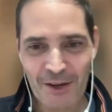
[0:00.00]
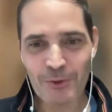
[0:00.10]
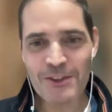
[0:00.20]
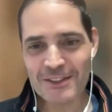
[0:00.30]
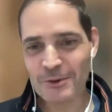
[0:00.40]

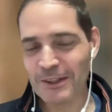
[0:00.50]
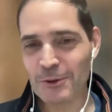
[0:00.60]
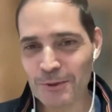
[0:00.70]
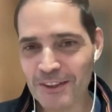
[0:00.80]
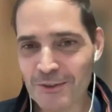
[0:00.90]
which is going
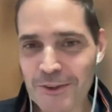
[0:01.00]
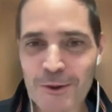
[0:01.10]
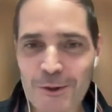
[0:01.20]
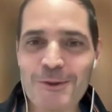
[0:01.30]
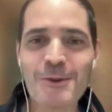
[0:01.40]
to be
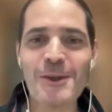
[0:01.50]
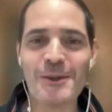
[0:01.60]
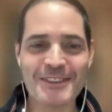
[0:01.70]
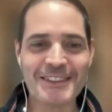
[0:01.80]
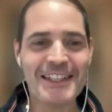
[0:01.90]
difficult to
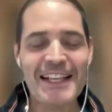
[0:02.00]
close.